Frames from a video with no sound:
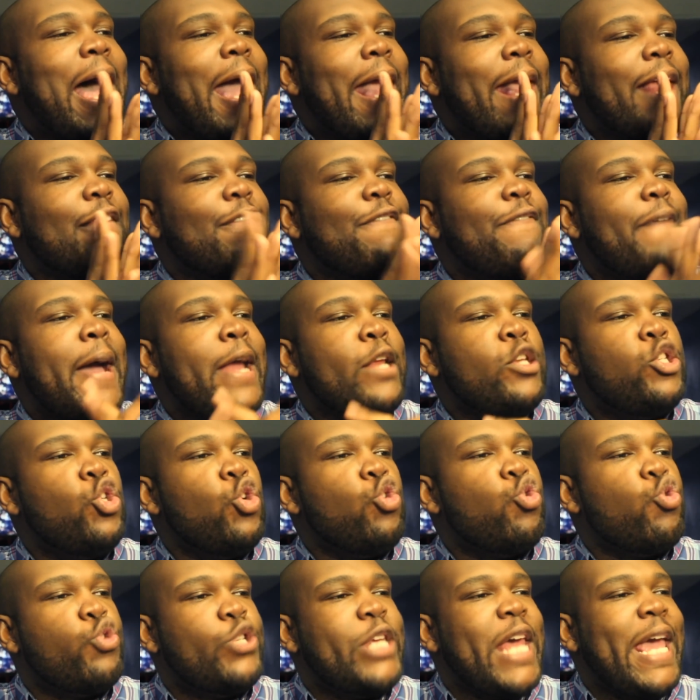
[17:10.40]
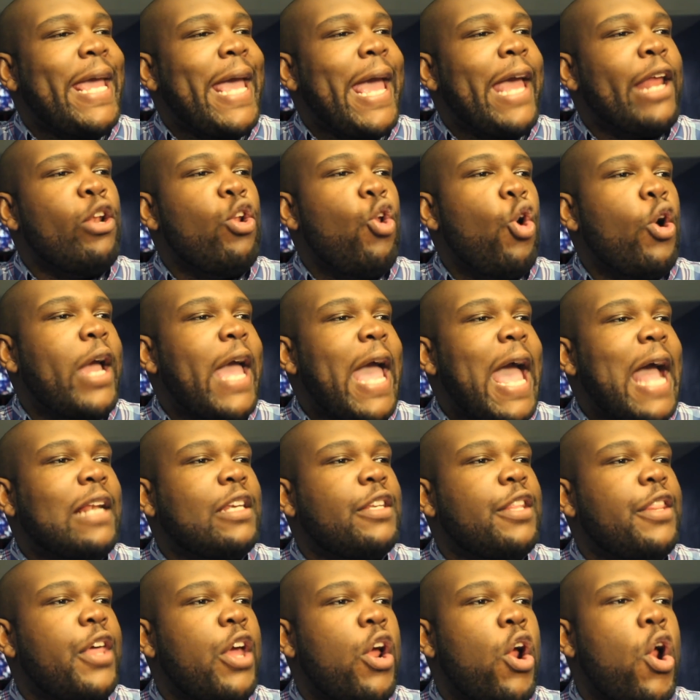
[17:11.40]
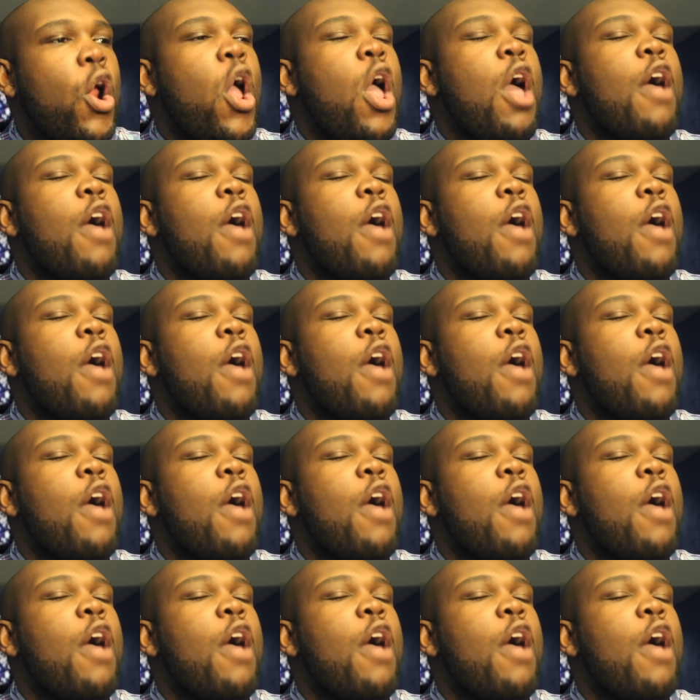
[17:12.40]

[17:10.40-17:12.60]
I invite you to take a look at their